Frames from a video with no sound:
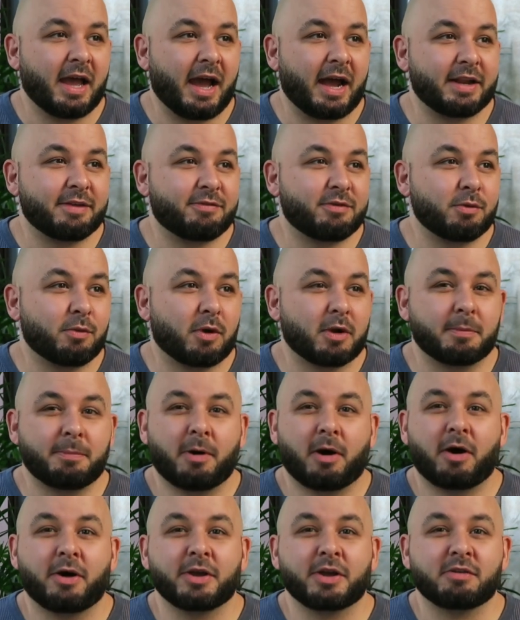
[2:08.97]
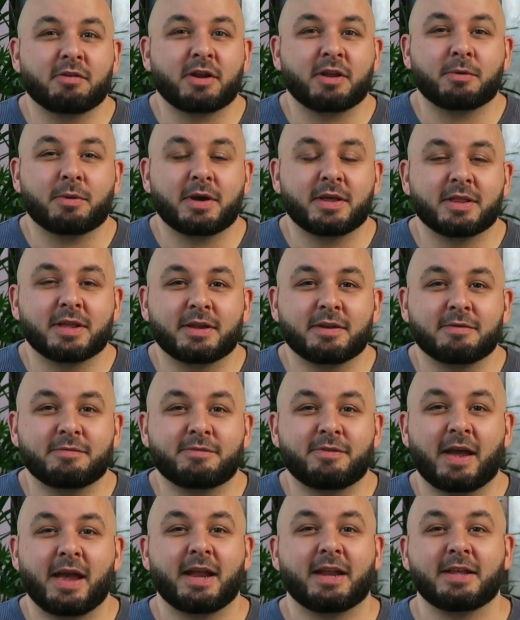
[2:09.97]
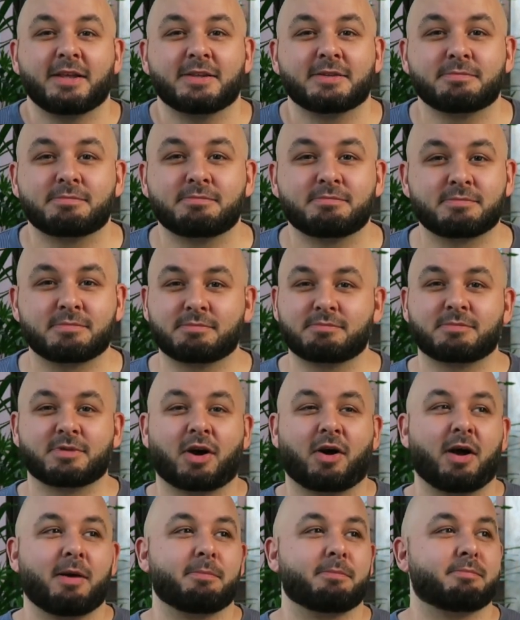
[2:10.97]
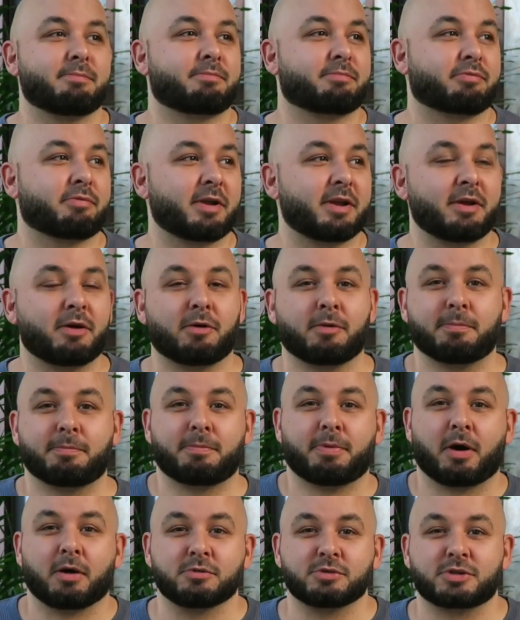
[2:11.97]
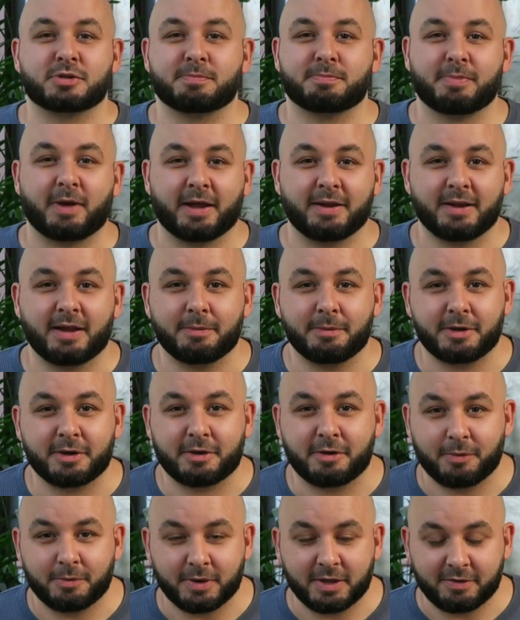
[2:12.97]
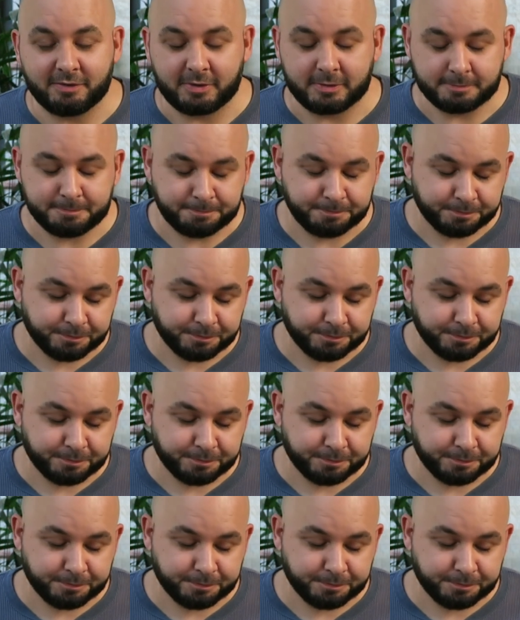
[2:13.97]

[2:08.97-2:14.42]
And if you want to partier anyway, then for any time, pre or post pandemic or whatever.